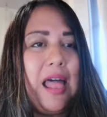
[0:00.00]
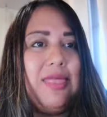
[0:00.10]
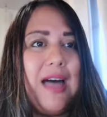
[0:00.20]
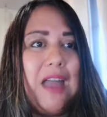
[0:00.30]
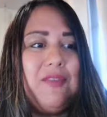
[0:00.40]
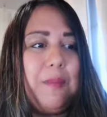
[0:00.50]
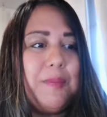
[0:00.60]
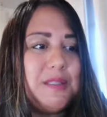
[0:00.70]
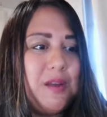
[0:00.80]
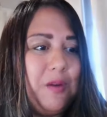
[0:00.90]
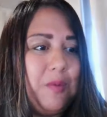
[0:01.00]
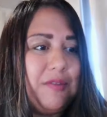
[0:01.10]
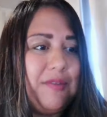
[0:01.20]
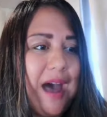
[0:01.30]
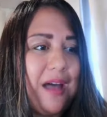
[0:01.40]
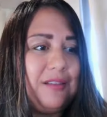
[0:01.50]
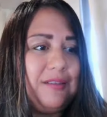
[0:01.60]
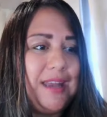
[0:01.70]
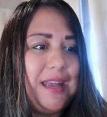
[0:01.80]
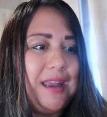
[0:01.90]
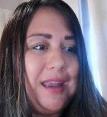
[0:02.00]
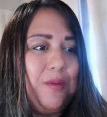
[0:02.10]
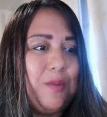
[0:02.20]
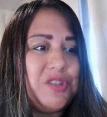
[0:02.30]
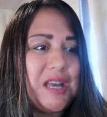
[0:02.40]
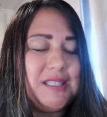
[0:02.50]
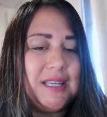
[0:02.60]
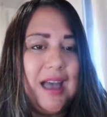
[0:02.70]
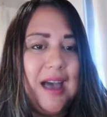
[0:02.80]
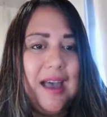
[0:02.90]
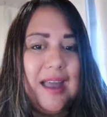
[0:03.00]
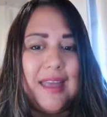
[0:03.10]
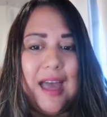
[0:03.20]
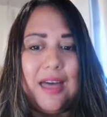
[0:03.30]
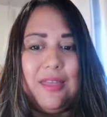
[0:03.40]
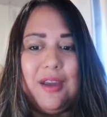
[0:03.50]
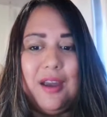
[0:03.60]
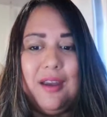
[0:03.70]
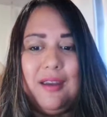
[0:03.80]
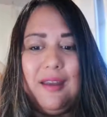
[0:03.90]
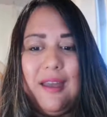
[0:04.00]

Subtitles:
live episode with Valerie, with Jessica, and Heather